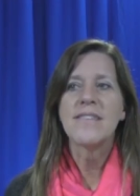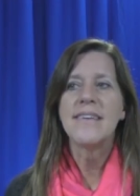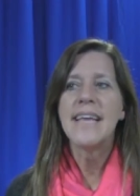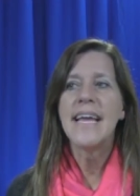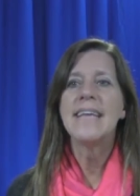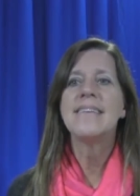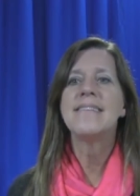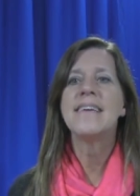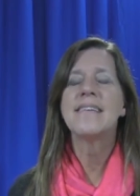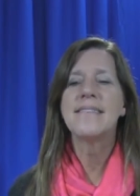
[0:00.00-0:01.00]
today is
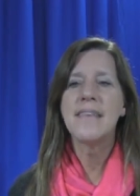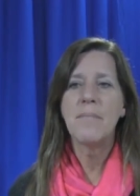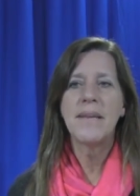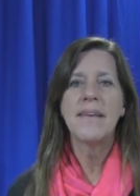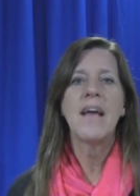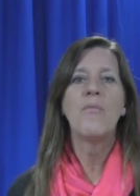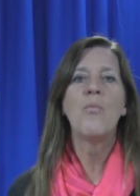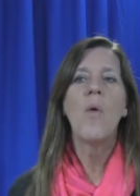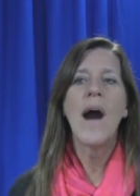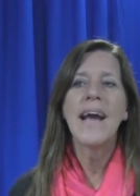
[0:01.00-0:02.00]
the accepted and
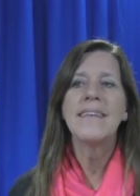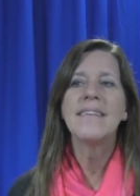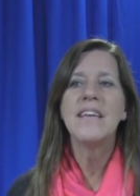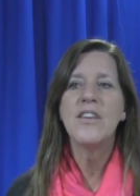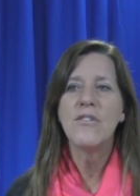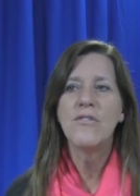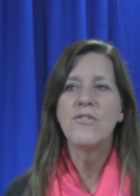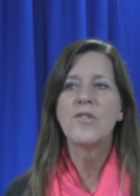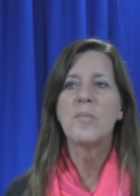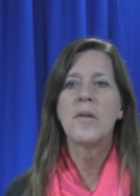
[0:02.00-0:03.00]
widely
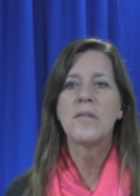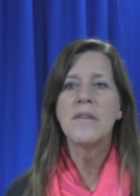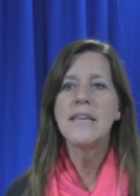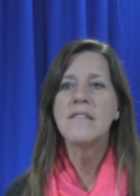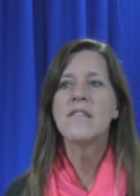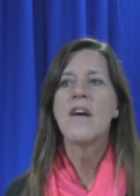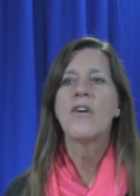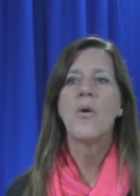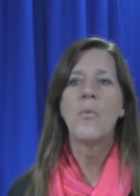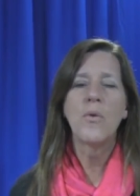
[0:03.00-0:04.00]
used police
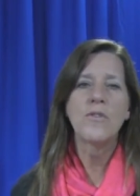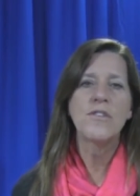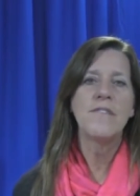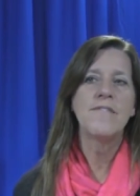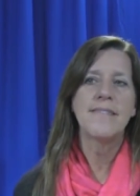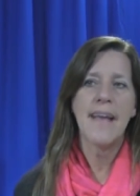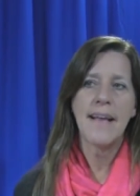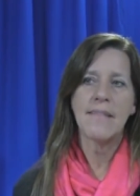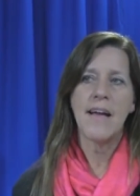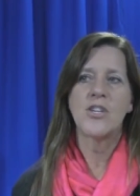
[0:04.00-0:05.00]
coercive
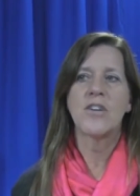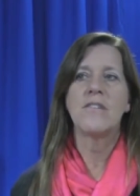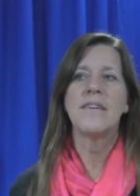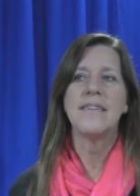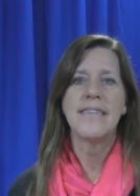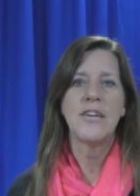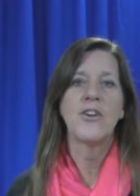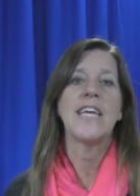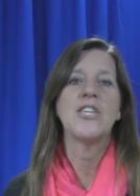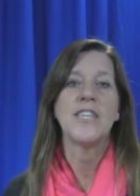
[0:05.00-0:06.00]
psychological
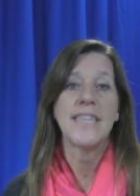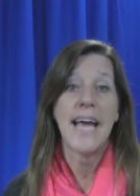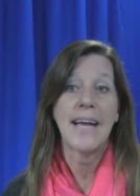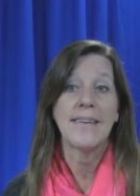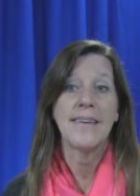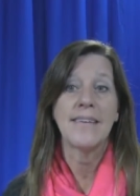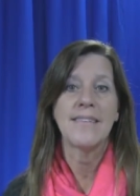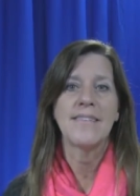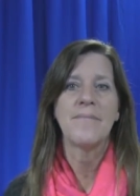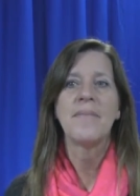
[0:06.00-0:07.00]
interrogation
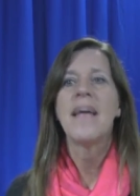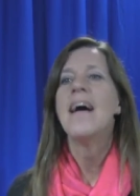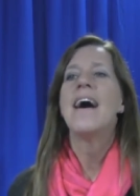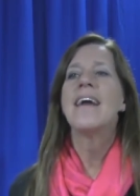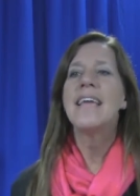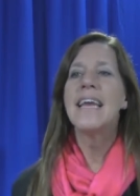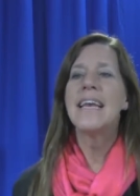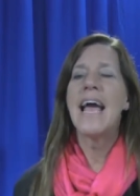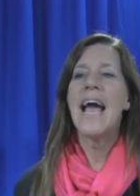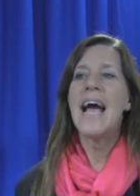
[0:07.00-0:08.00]
tactics.
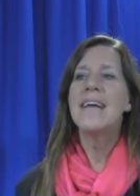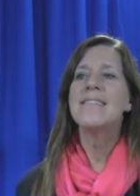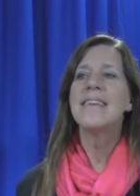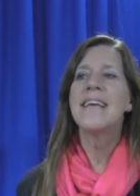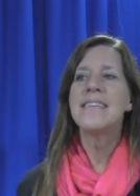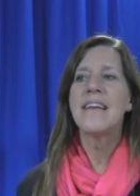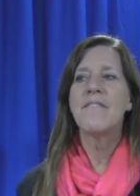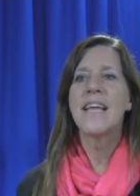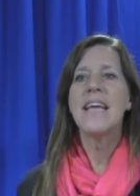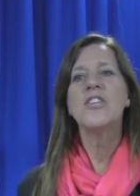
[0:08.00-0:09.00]
Again, as in
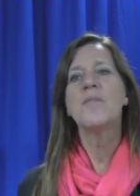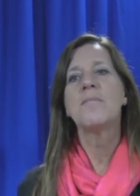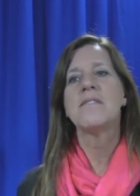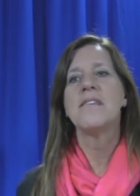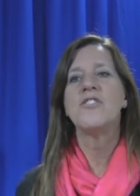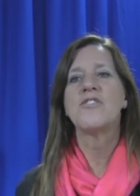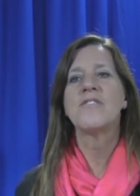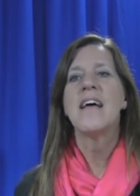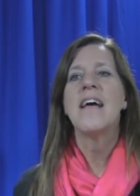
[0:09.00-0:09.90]
identification procedures,